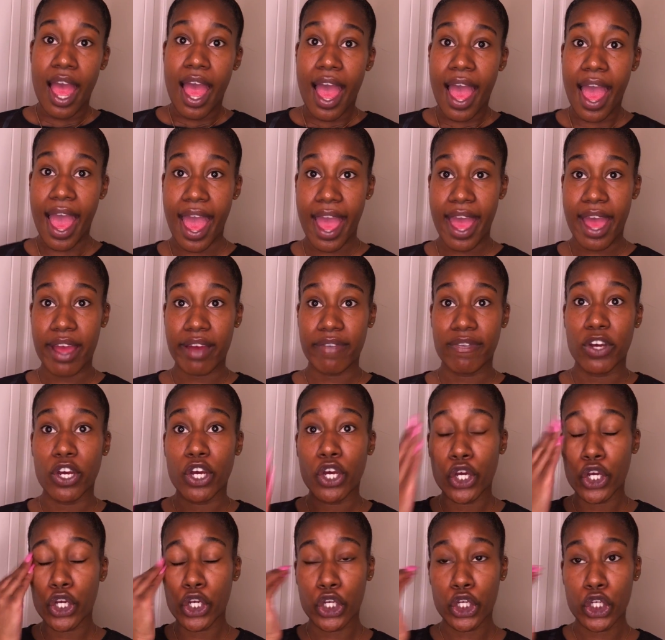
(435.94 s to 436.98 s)
have
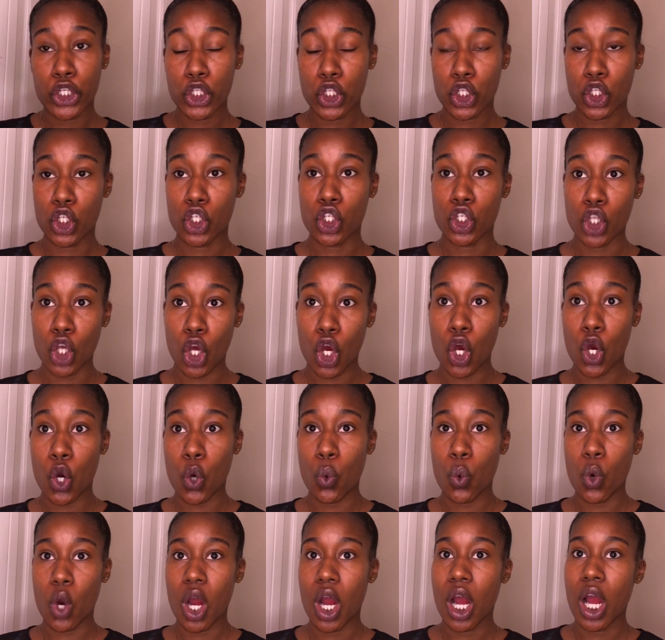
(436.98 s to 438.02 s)

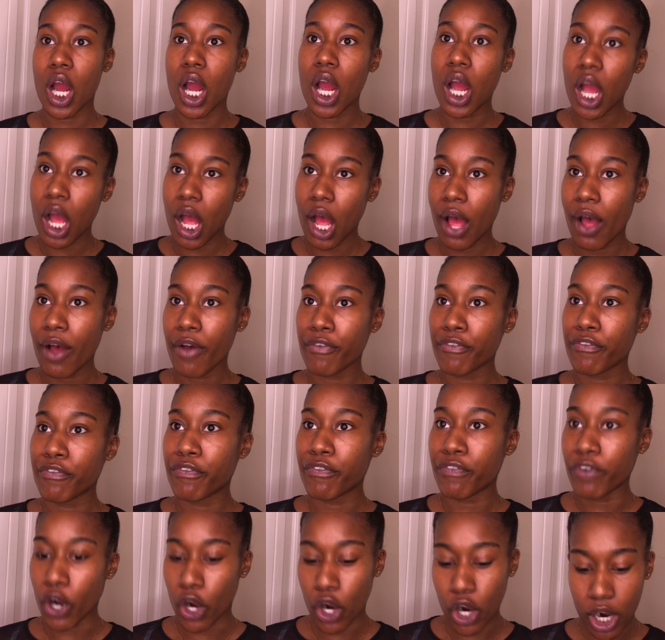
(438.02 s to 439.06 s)
so
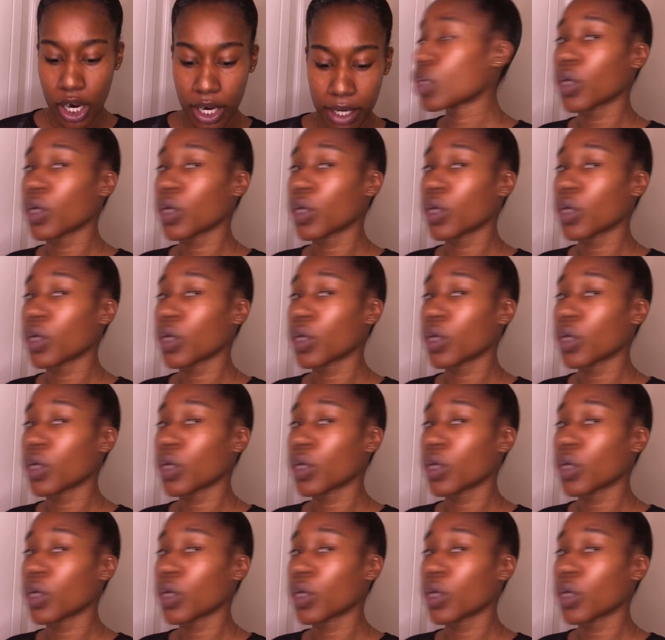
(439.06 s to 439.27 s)
far.